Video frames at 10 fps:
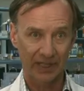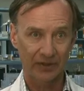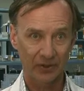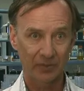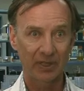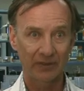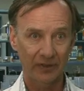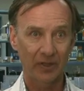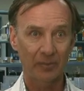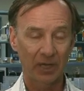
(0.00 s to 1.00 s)
together to be a
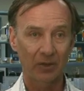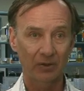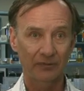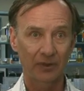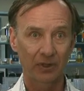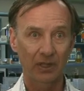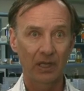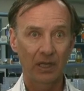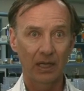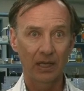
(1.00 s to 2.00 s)
very powerful
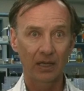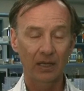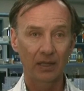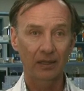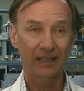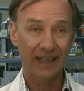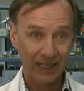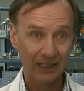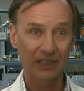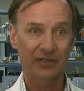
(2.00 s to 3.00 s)

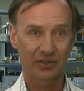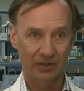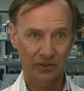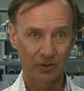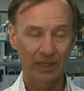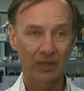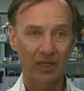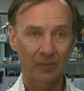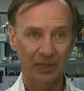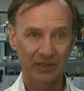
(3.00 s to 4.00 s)
catalyst to allow
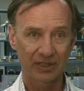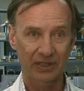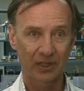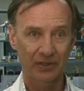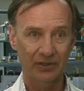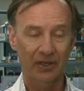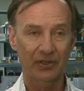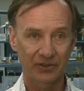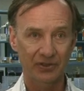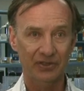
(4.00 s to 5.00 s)
companies like
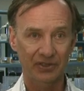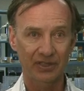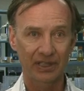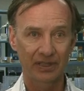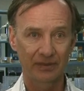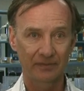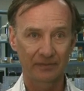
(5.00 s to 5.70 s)
ours to succeed.